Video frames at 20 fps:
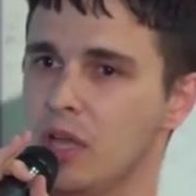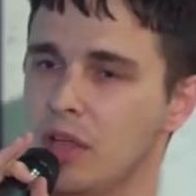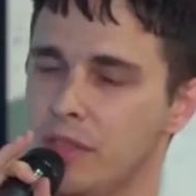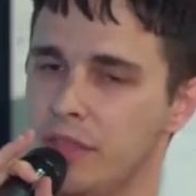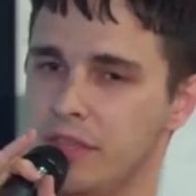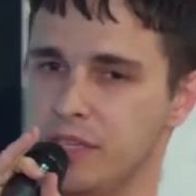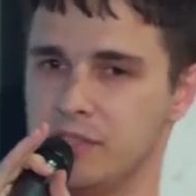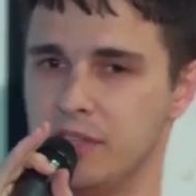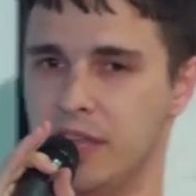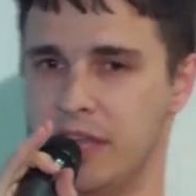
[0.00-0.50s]

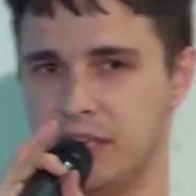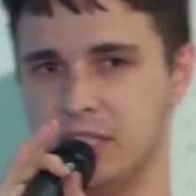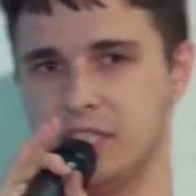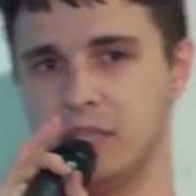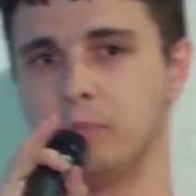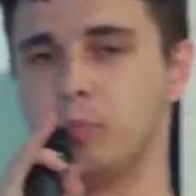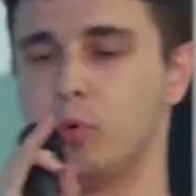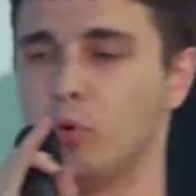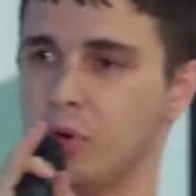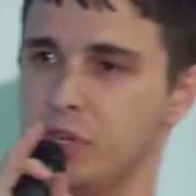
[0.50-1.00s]
There's like
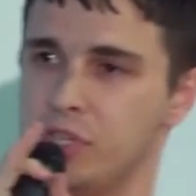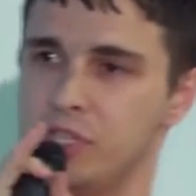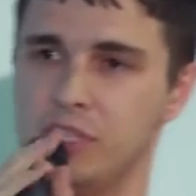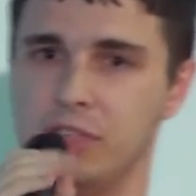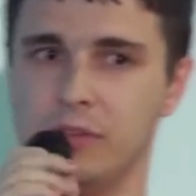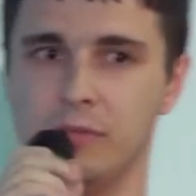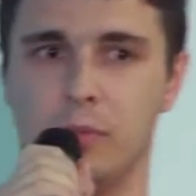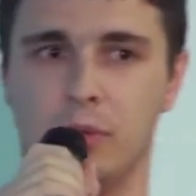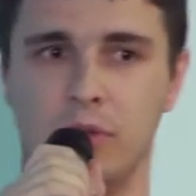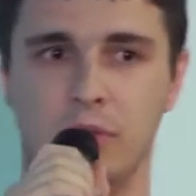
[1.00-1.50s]
support
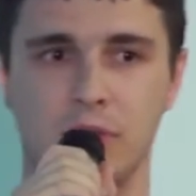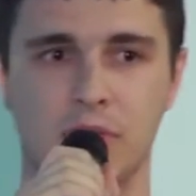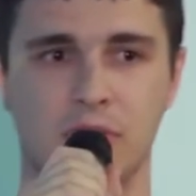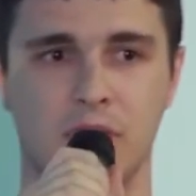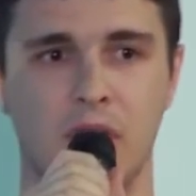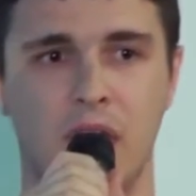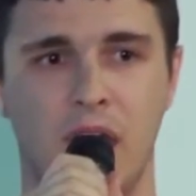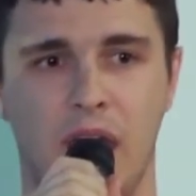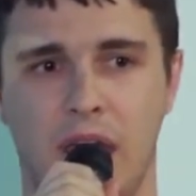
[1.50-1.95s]
symbols,